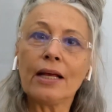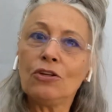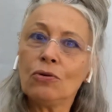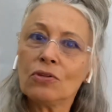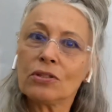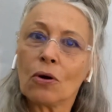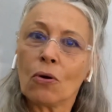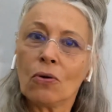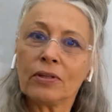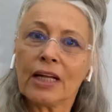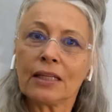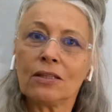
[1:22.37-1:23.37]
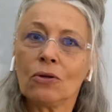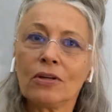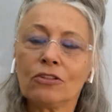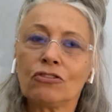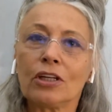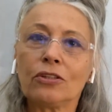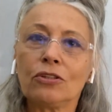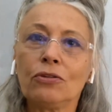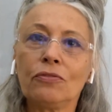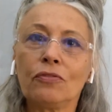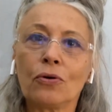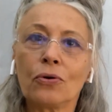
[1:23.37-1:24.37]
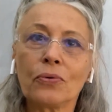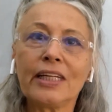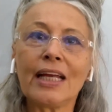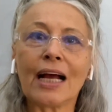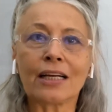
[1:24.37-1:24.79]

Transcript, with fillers: Use all that knowledge that you've already